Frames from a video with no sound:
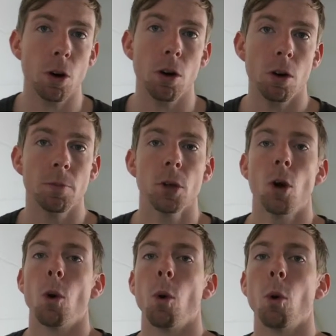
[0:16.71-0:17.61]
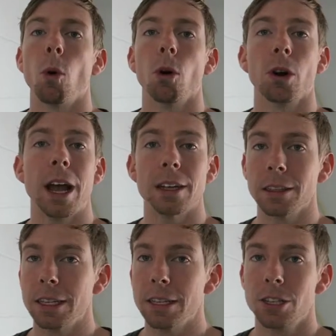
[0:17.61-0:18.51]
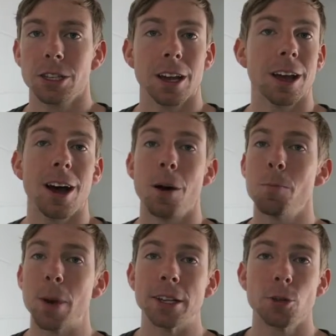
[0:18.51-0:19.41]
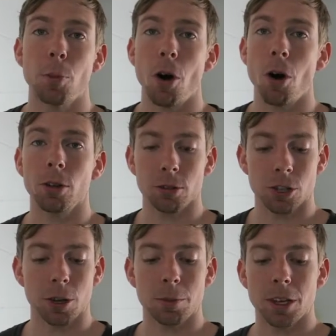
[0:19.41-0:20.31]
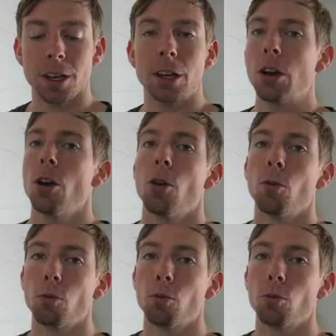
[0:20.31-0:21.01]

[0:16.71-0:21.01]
ball or at least a baseball or something